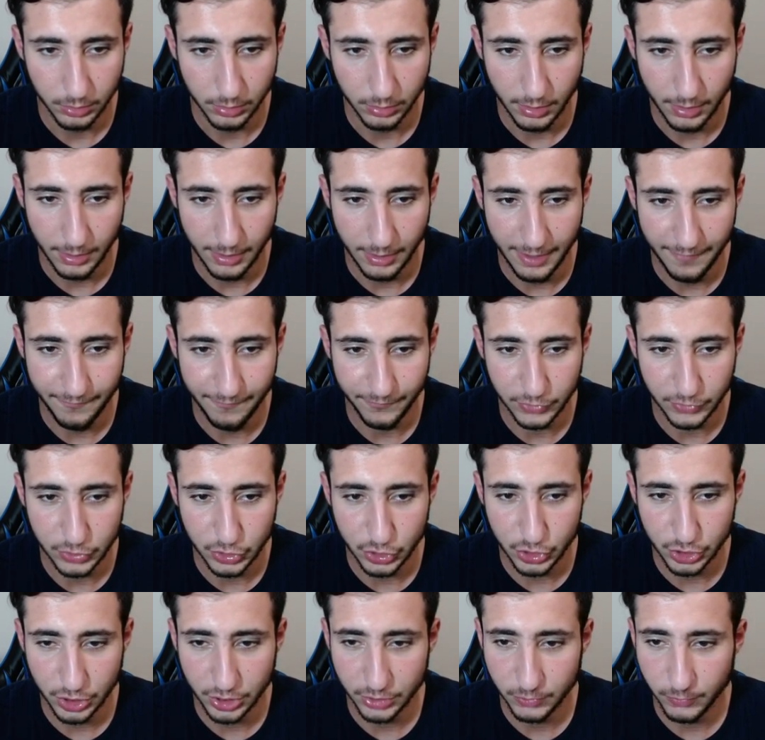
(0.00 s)
Left foot
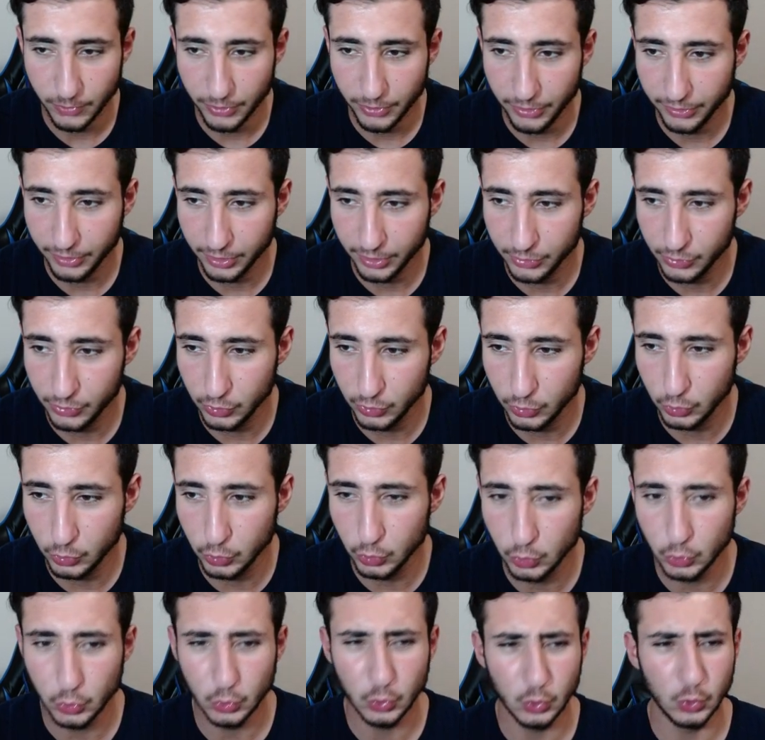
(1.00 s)
shot, what are you gonna
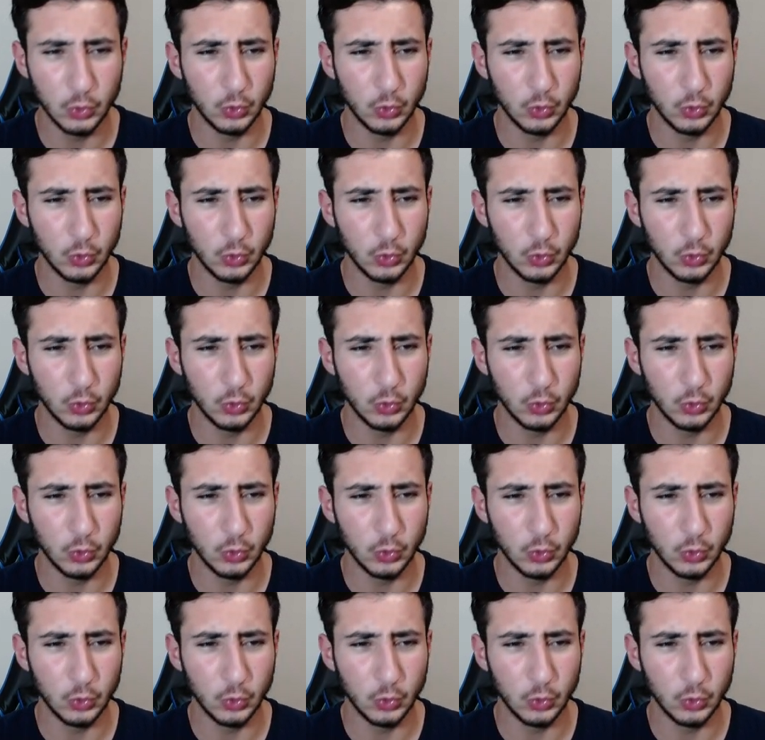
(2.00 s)
do?